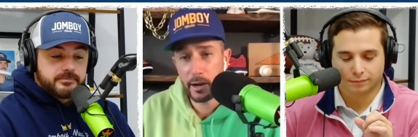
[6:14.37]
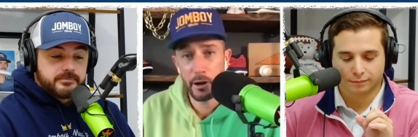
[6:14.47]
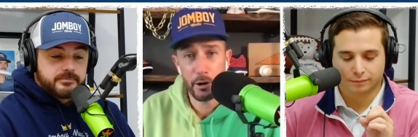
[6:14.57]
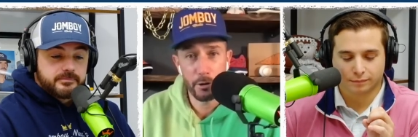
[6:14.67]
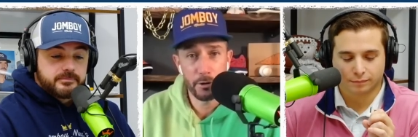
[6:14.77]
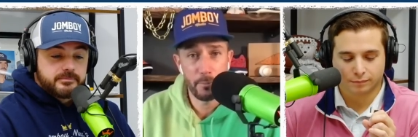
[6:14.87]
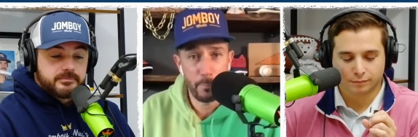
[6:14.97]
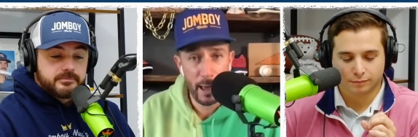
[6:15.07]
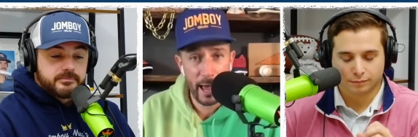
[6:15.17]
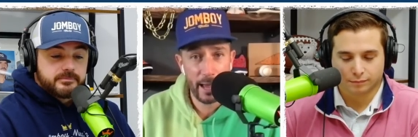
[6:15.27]
Speaker 1: to earn
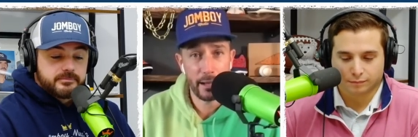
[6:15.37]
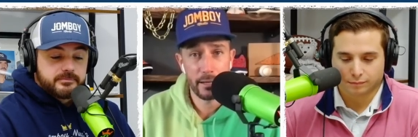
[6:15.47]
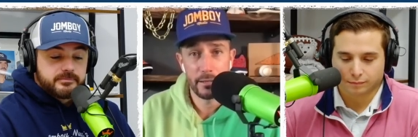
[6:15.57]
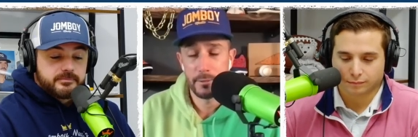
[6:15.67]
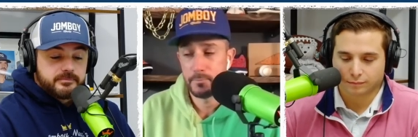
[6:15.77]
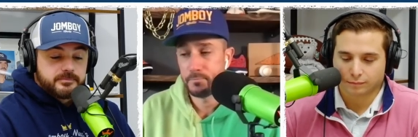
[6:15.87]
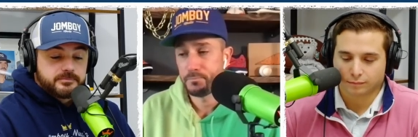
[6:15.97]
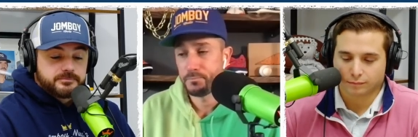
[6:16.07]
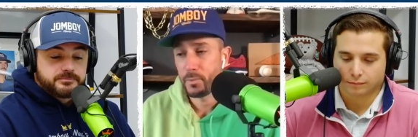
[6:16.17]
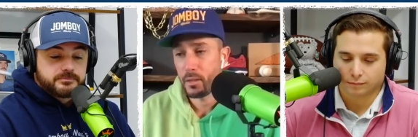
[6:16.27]
back
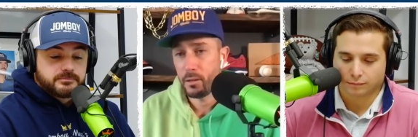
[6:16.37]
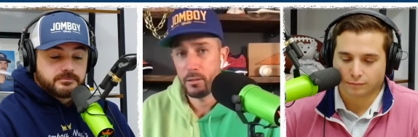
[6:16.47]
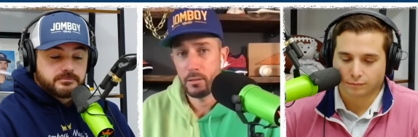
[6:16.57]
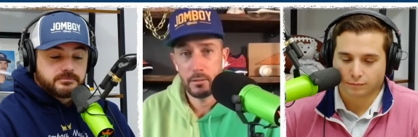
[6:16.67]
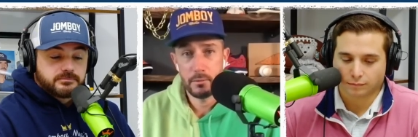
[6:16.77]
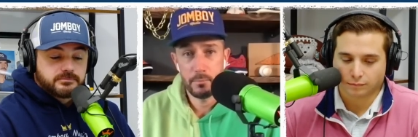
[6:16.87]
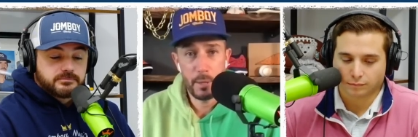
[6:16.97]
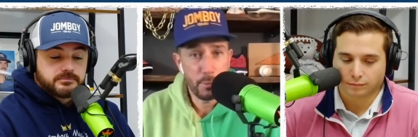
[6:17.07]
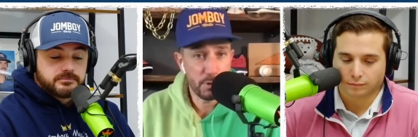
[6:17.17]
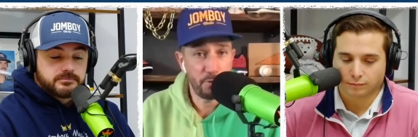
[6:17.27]

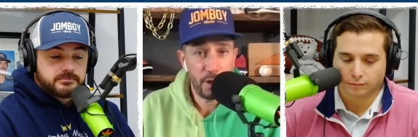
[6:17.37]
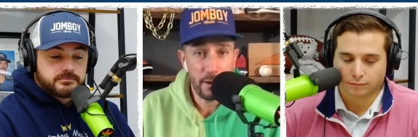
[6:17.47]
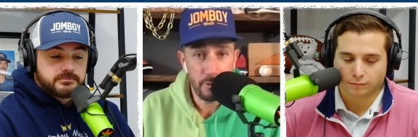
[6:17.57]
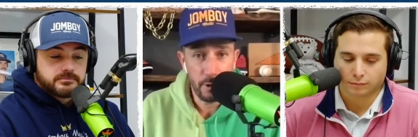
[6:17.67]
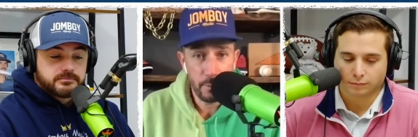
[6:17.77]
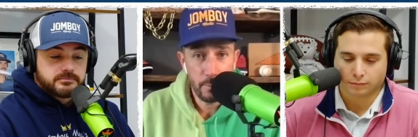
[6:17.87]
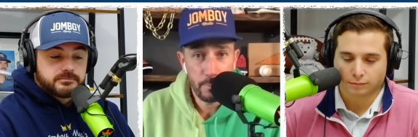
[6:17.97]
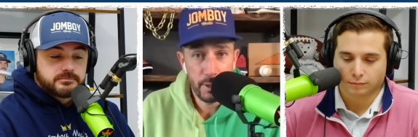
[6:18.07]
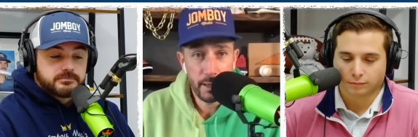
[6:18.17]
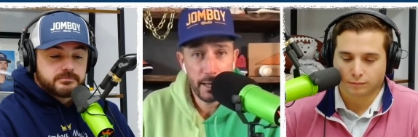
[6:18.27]
people's favor.
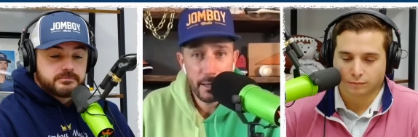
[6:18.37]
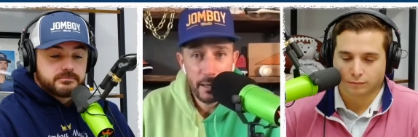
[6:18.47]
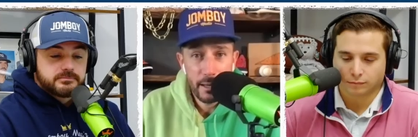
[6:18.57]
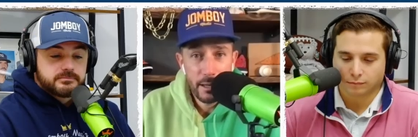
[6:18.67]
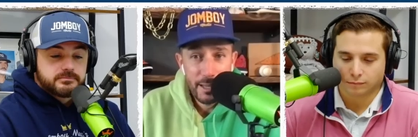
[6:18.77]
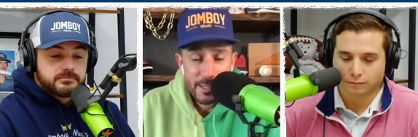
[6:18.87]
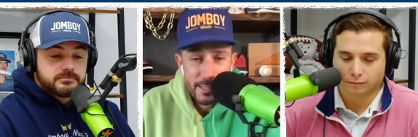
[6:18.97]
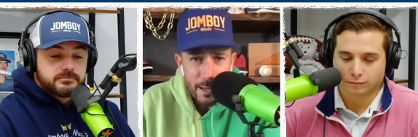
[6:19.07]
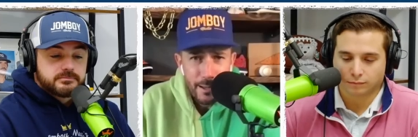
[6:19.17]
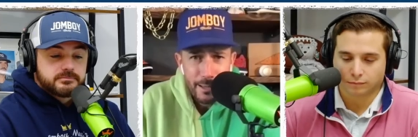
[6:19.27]
But, like, you
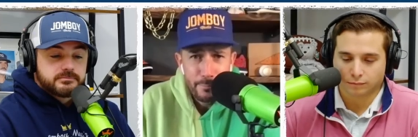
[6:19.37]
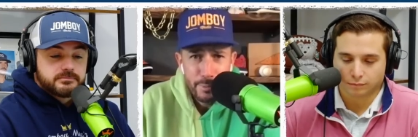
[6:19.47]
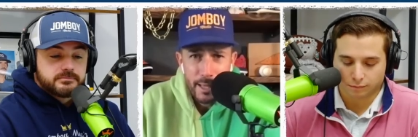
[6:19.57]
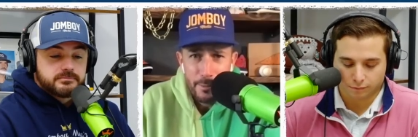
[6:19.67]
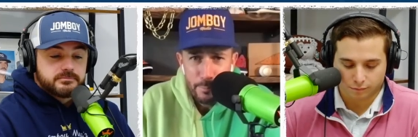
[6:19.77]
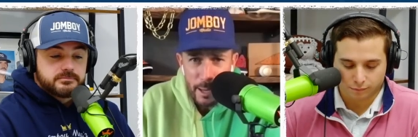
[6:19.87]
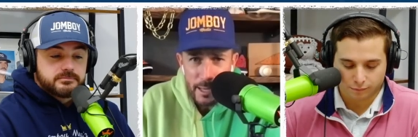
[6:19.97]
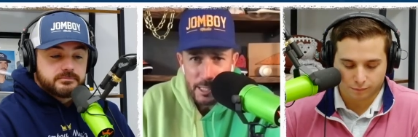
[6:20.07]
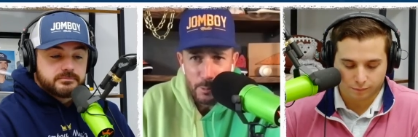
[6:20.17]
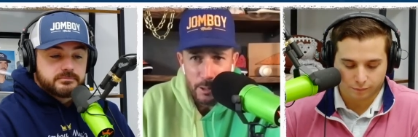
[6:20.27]
saw him play
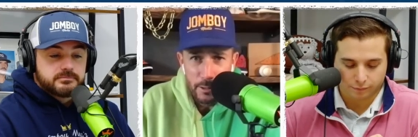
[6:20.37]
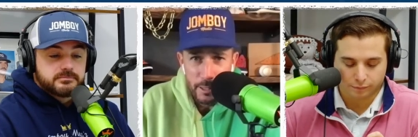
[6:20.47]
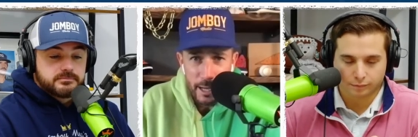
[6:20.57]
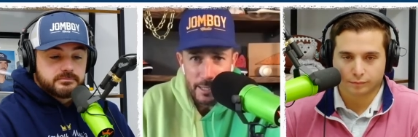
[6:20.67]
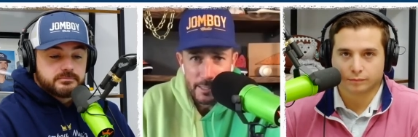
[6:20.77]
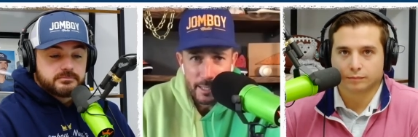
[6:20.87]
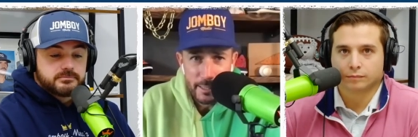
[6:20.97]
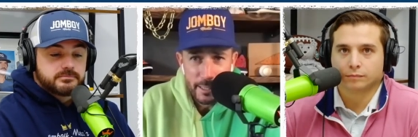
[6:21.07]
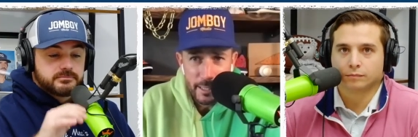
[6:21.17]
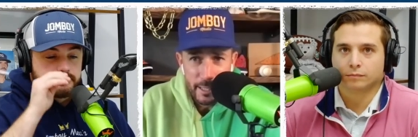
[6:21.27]
baseball, guys.
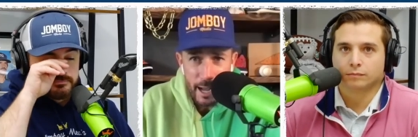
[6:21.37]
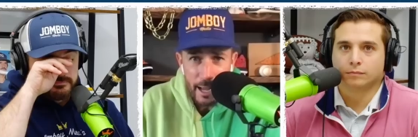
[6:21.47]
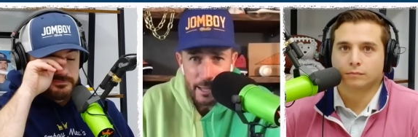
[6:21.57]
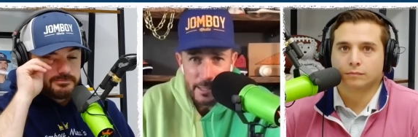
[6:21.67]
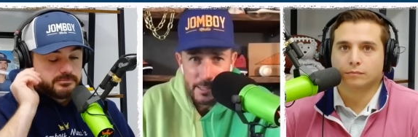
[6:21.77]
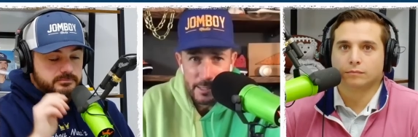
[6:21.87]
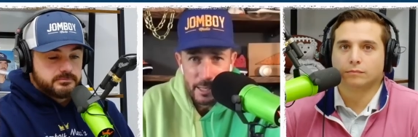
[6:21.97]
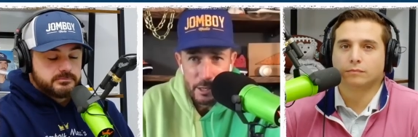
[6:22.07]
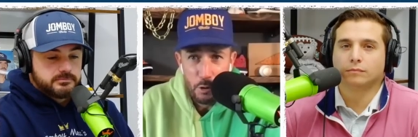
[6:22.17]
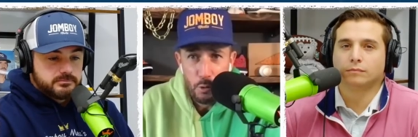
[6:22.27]
Like, the guy is
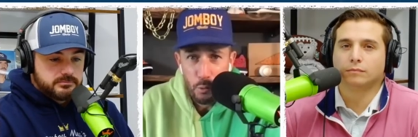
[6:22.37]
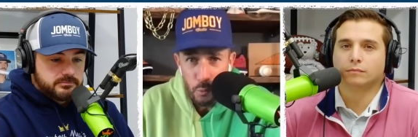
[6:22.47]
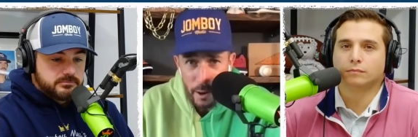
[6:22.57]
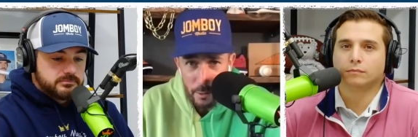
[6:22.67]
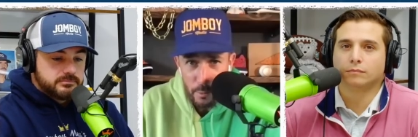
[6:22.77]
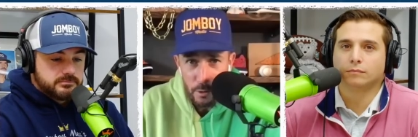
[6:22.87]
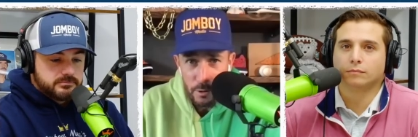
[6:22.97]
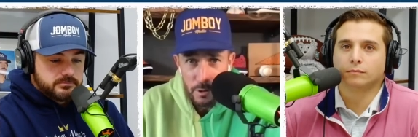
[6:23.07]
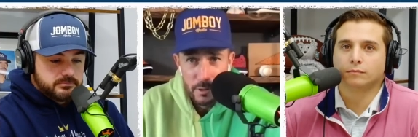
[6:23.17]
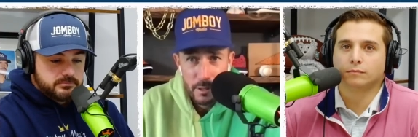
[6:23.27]

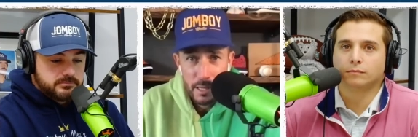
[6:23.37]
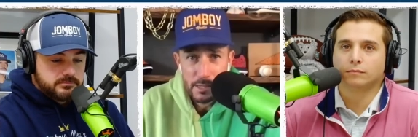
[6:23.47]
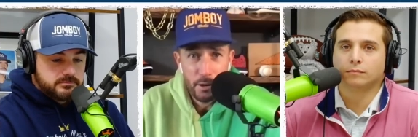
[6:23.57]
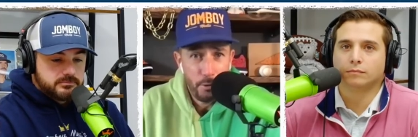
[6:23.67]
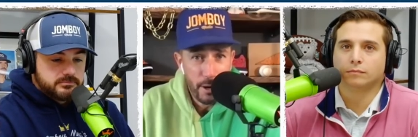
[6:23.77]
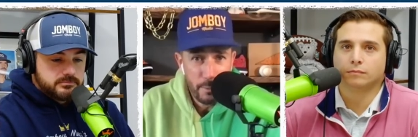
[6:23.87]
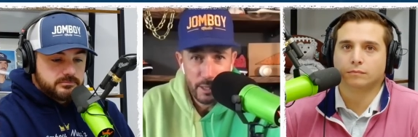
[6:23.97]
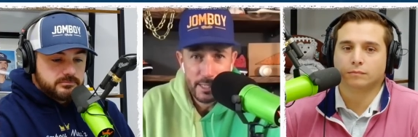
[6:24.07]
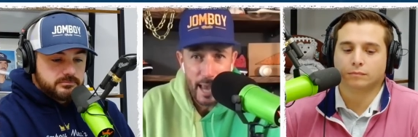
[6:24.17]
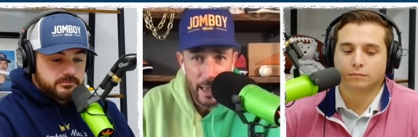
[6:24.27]
incredible. He's
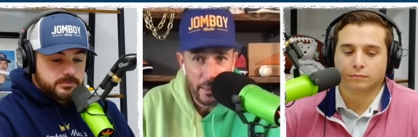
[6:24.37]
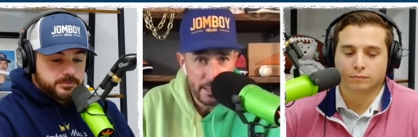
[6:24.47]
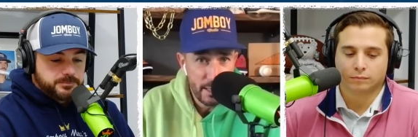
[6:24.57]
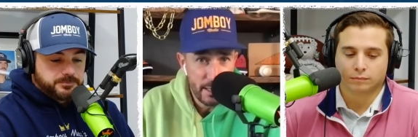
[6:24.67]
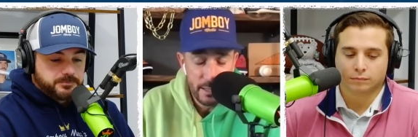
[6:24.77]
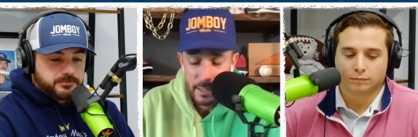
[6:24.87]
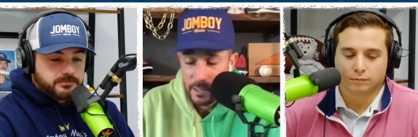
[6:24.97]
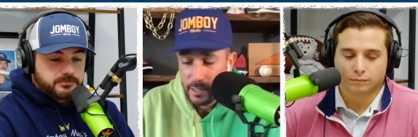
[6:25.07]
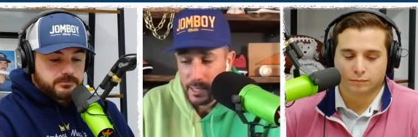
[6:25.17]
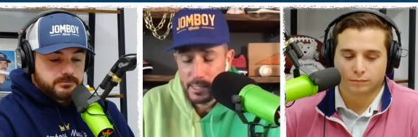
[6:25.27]
incredibly talented.
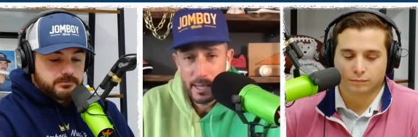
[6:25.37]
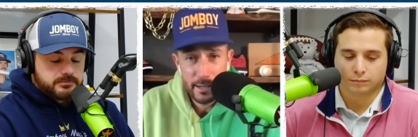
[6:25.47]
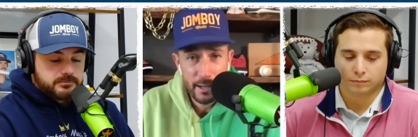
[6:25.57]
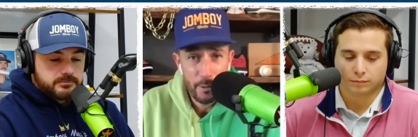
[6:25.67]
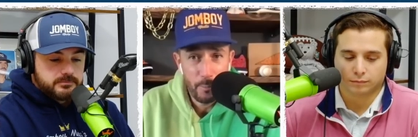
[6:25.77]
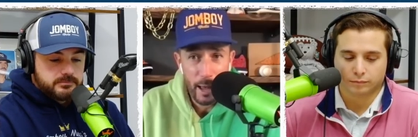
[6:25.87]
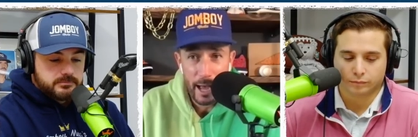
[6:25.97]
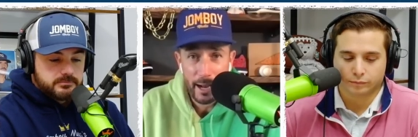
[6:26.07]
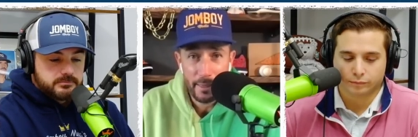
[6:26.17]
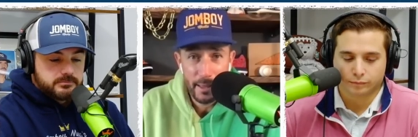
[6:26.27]
He's going to come
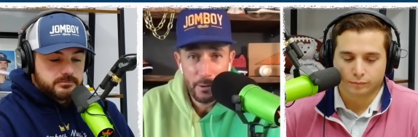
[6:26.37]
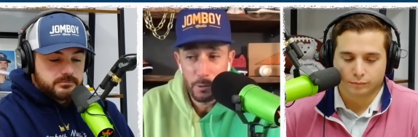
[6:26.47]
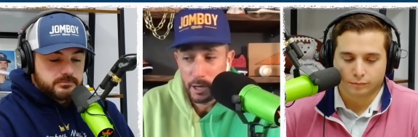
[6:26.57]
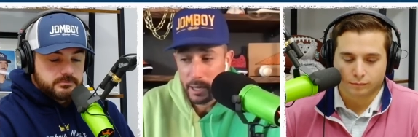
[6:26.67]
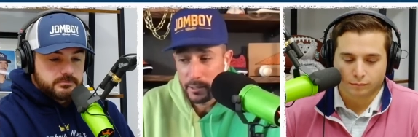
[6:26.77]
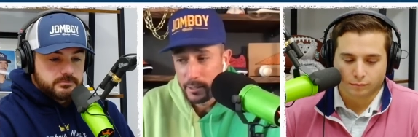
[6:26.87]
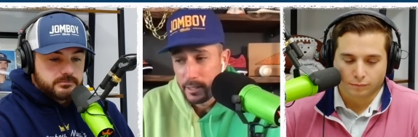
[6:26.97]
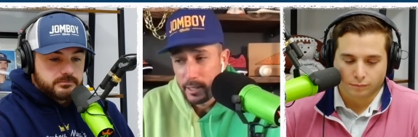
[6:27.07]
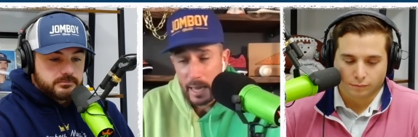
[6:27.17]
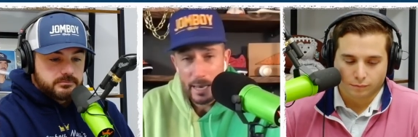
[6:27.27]
back. I think we're going to
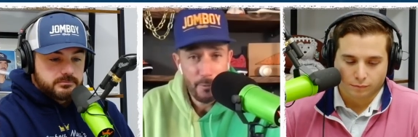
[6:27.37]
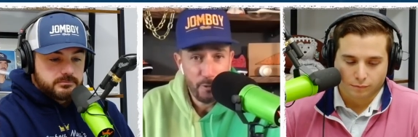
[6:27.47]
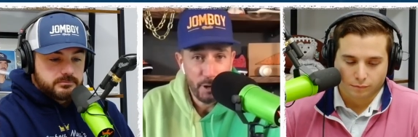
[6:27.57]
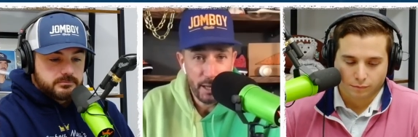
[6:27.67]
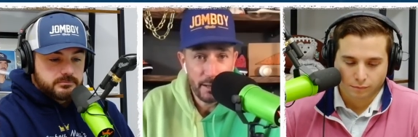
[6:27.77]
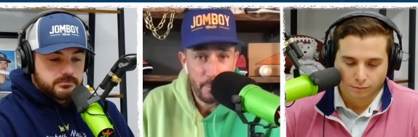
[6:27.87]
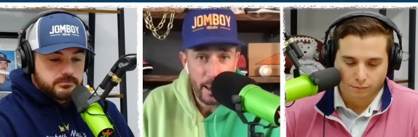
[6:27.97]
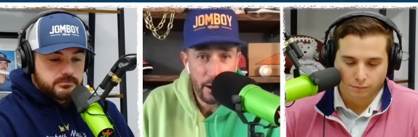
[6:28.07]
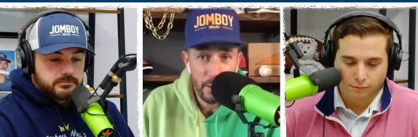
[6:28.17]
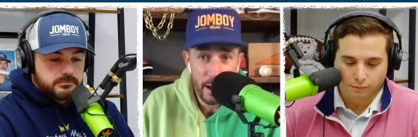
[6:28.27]
end up forgetting
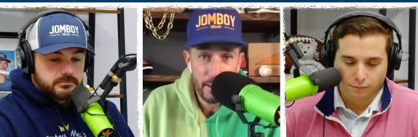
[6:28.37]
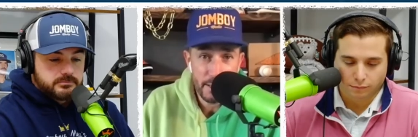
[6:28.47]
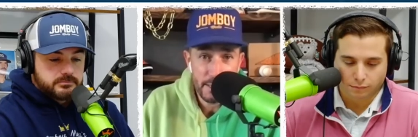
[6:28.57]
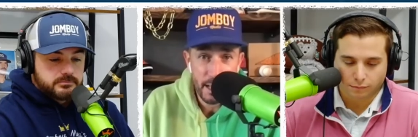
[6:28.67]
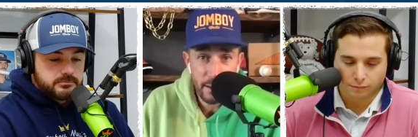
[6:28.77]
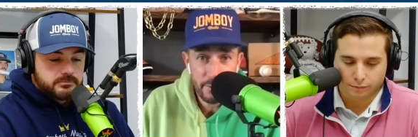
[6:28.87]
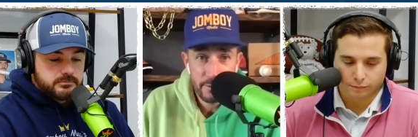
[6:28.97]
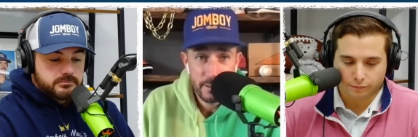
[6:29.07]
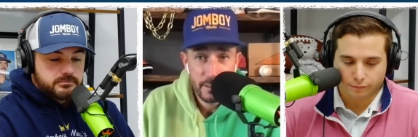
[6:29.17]
about a lot of the stuff.